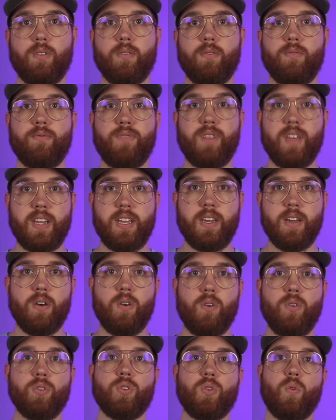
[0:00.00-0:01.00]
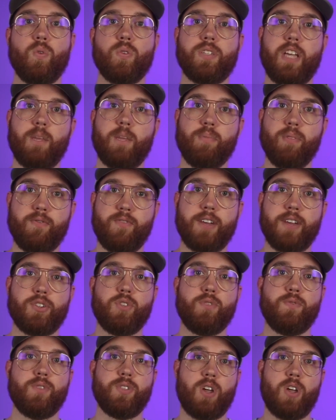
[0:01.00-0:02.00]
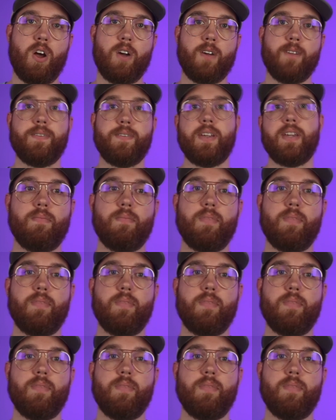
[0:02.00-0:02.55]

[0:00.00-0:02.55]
videos or take professional photography,